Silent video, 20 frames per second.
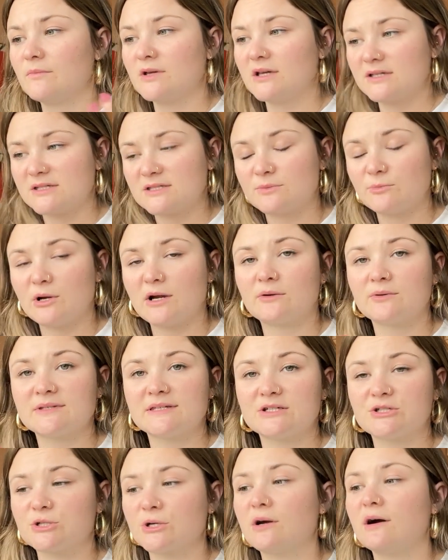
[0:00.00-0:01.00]
customer
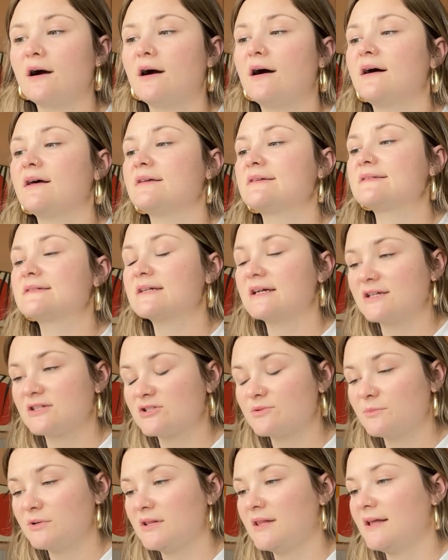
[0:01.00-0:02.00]
acquisition costs,
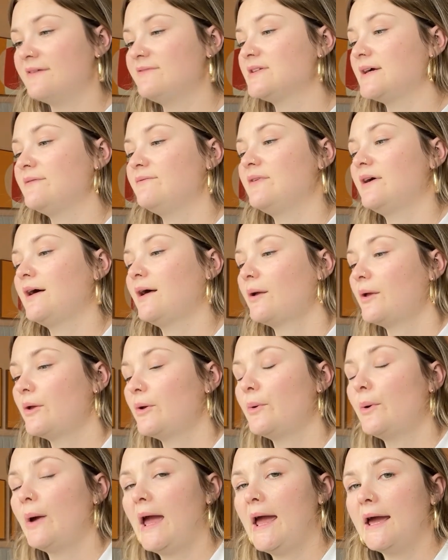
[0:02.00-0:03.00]
customer lifetime
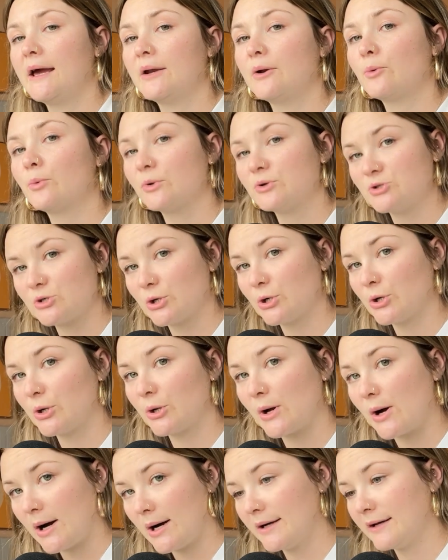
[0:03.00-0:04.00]
value, and
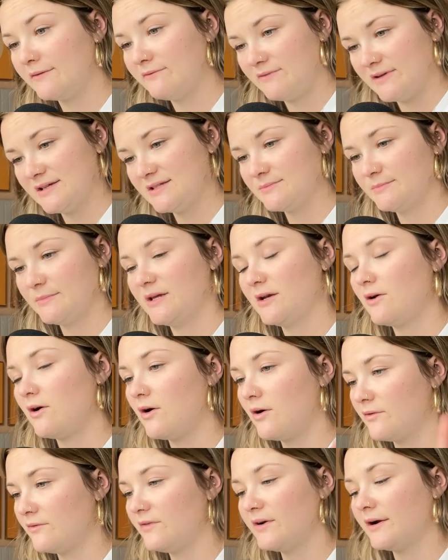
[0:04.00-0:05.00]
return on investment,
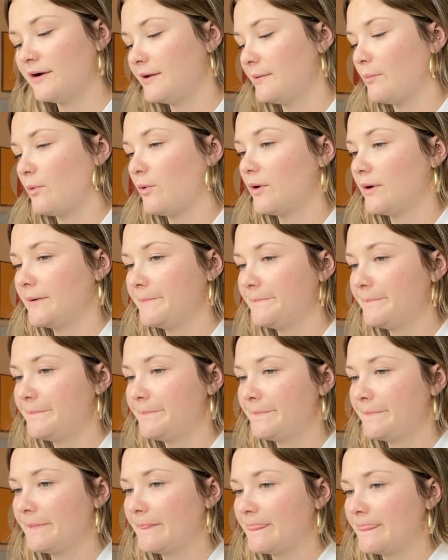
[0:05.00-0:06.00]
all very important.
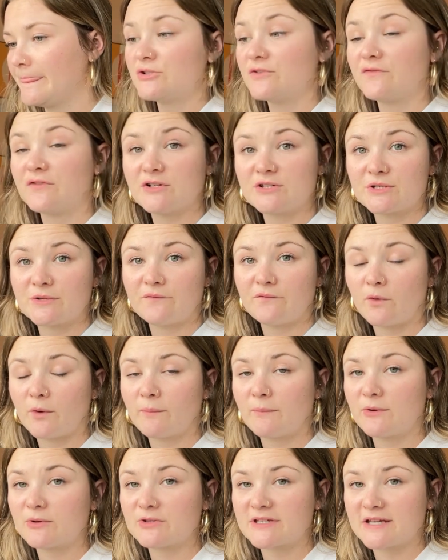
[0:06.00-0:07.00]
So first and
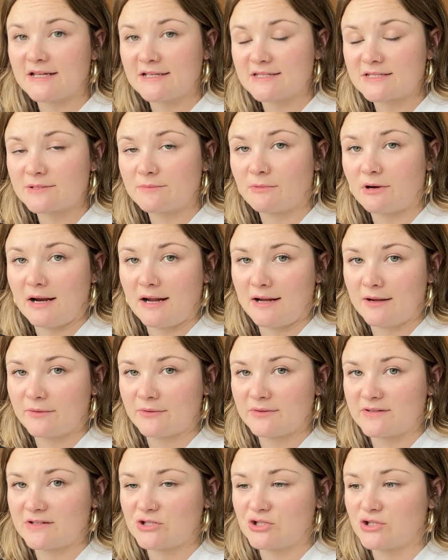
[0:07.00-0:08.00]
foremost, customer
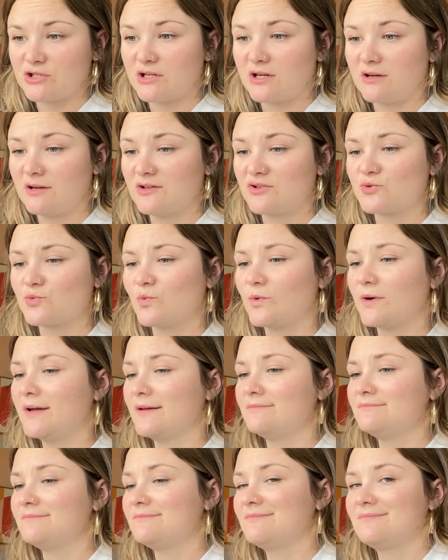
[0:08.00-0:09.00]
acquisition cost.
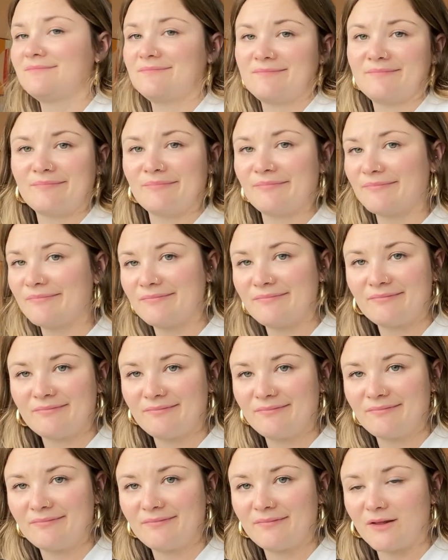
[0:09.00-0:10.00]
Why
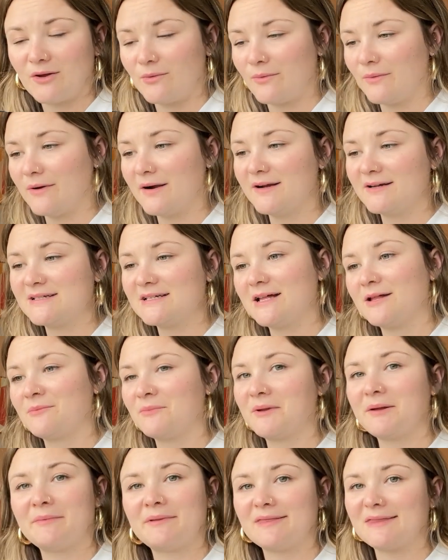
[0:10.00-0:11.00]
are you telling
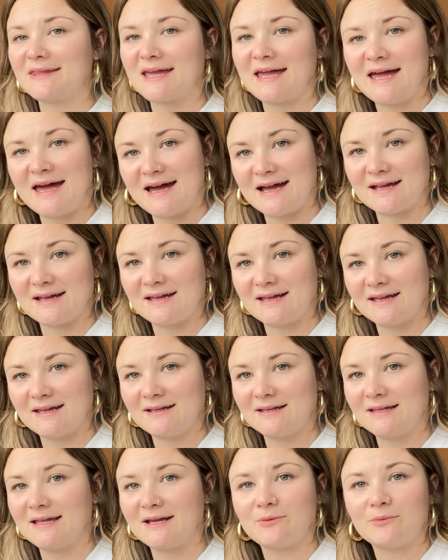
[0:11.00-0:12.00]
me about the CAC
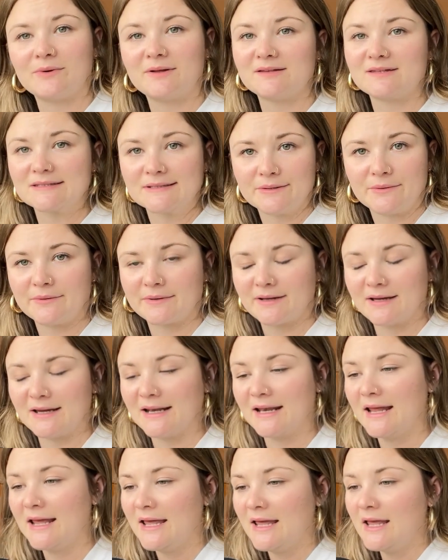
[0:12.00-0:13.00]
again? Like, what's going on?